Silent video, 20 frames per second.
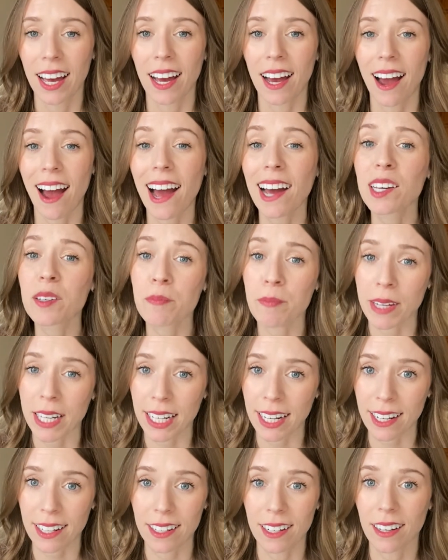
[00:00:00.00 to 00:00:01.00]
I
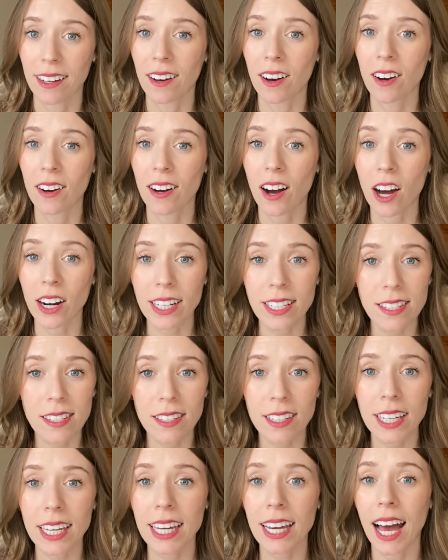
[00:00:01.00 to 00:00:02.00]
mean it.
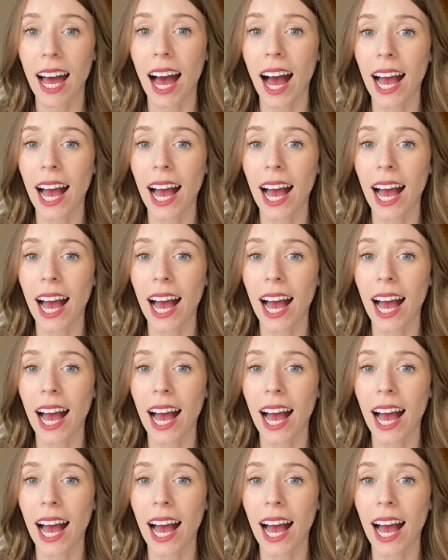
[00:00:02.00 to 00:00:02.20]
Honestly,